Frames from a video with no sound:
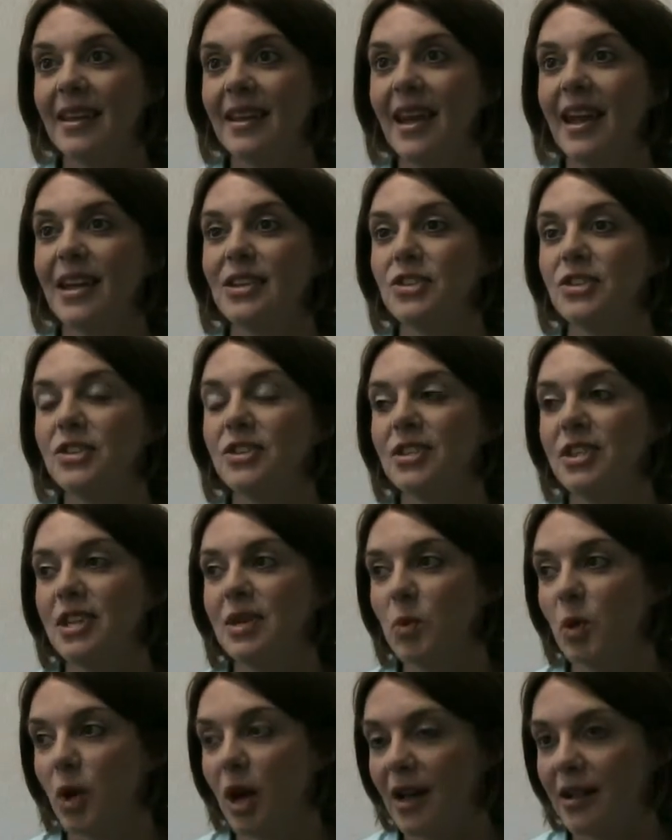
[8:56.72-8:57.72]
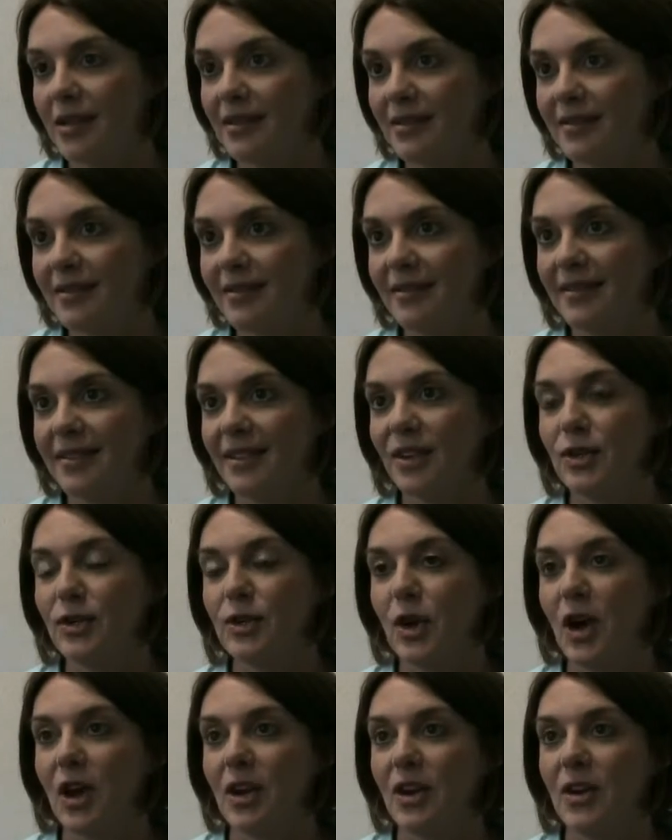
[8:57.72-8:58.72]
And she brought her
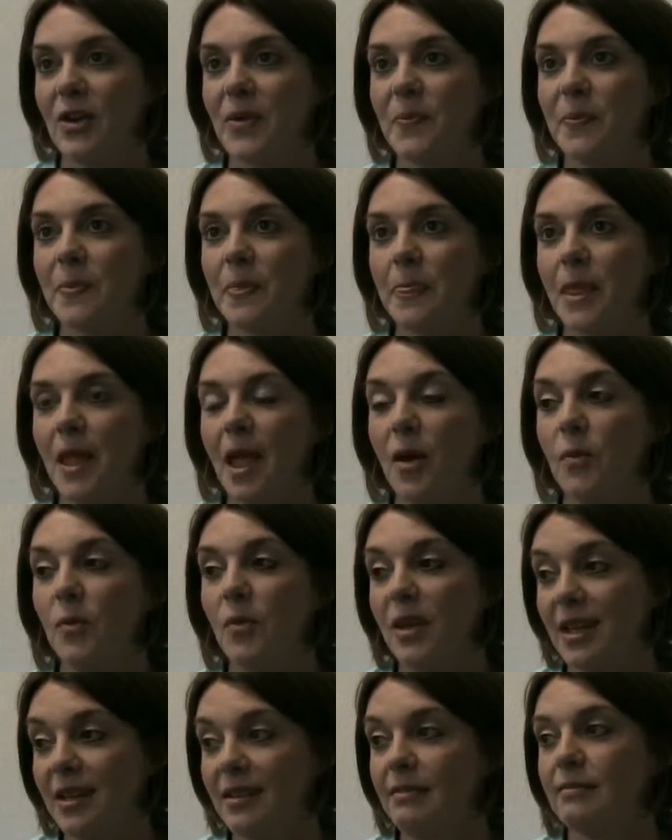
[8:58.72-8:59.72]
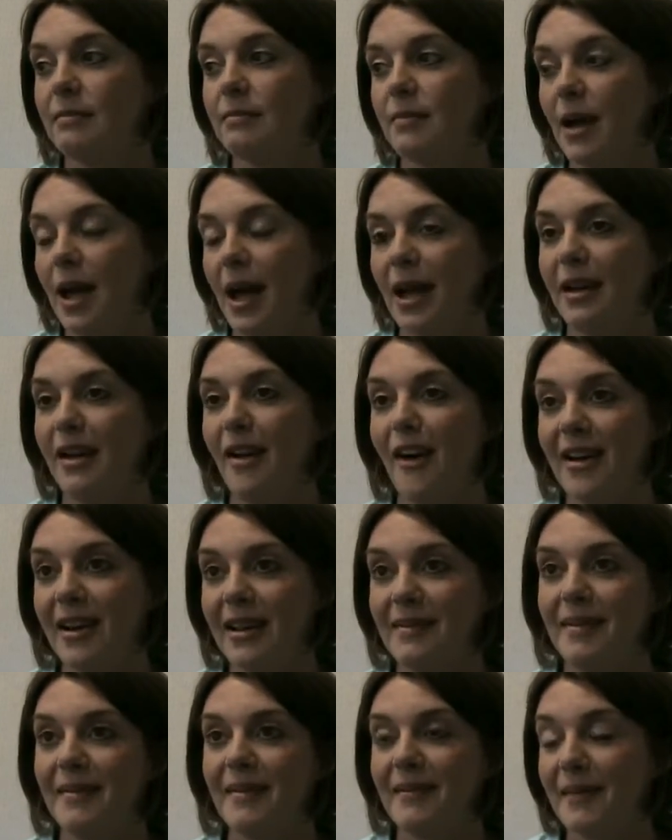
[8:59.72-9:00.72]
daughter, and I got
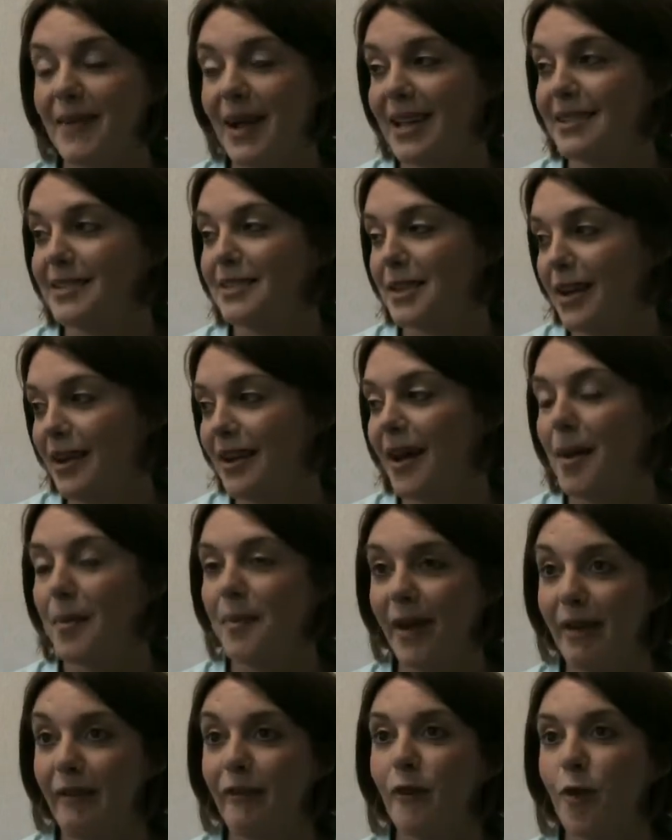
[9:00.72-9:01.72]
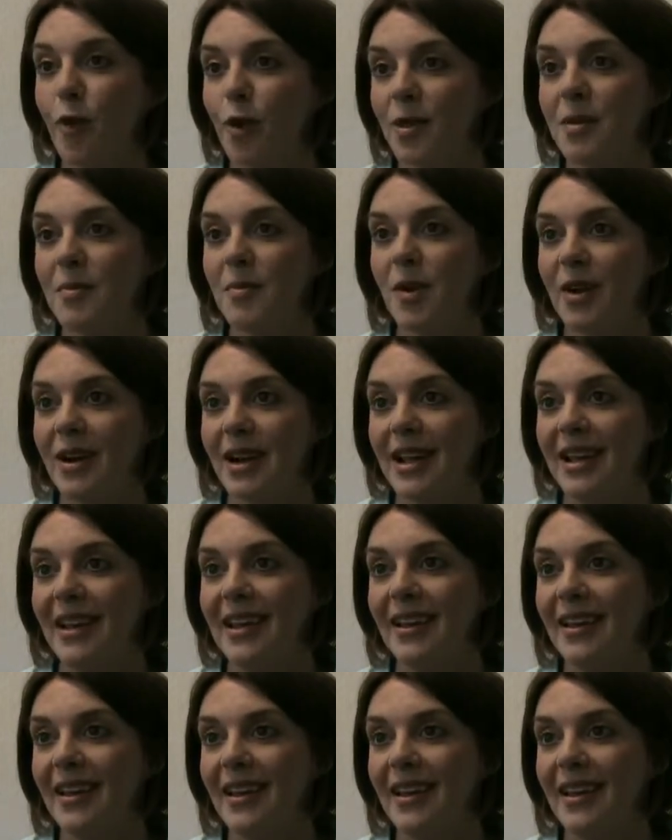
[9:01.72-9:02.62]
my son up at 4 in the morning.